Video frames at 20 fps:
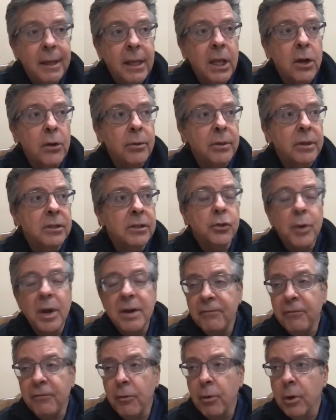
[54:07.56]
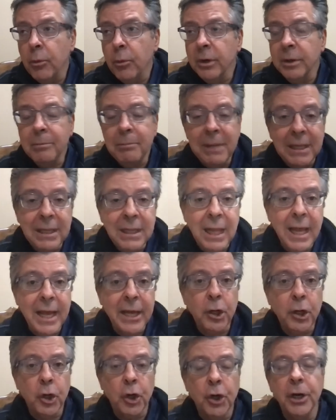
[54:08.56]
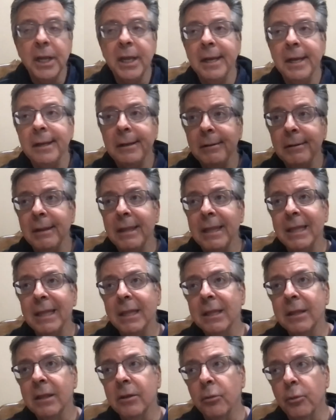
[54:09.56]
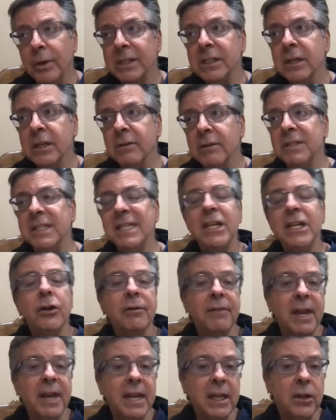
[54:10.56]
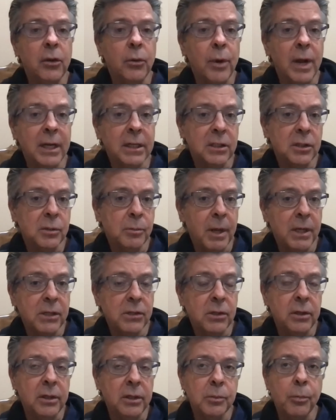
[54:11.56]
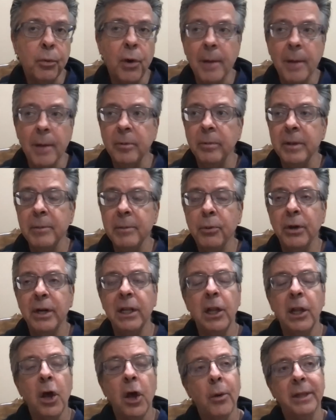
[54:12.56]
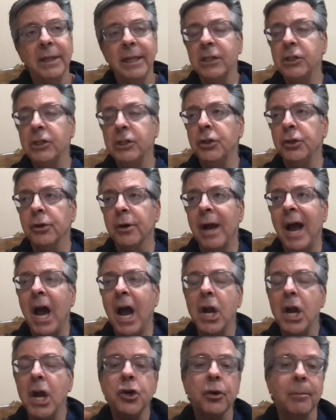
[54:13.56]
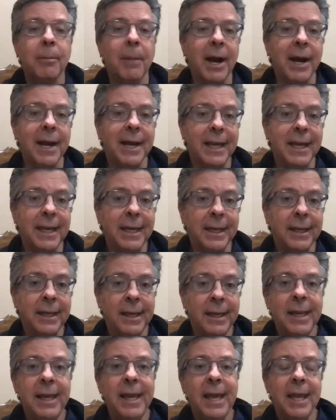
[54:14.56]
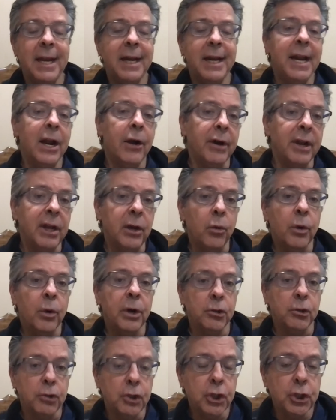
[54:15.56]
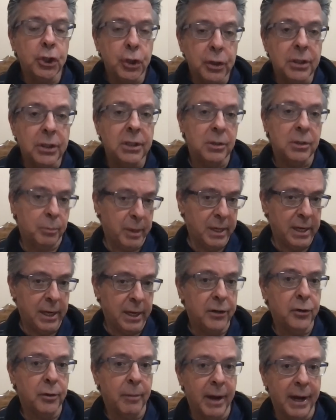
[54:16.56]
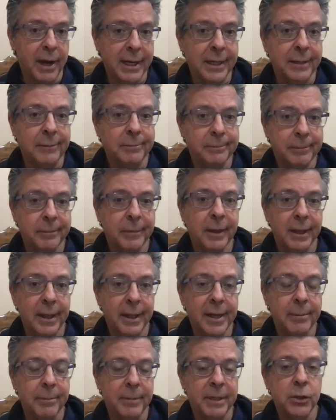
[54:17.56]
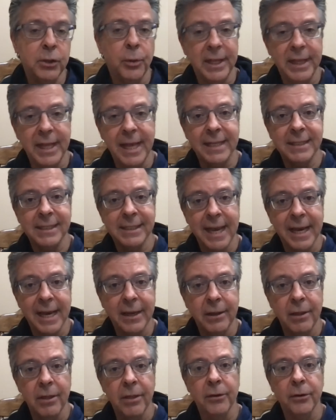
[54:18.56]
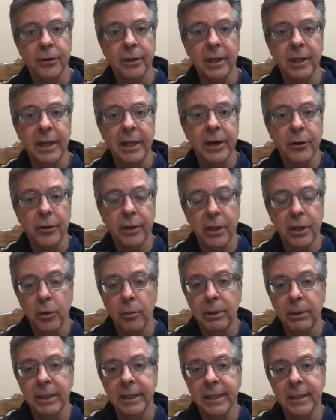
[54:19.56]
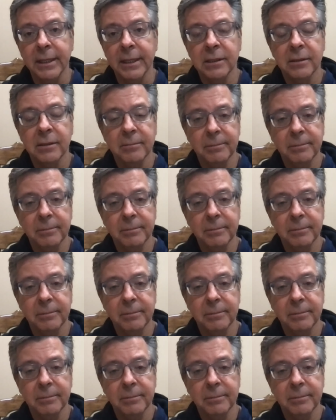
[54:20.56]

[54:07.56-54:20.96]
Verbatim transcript: you know, the straightforward midline hernia, the risk of denervating the rectus muscle is probably pretty low unless you're undermining in an area where you shouldn't be undermining like between that second and third layer of the obliques.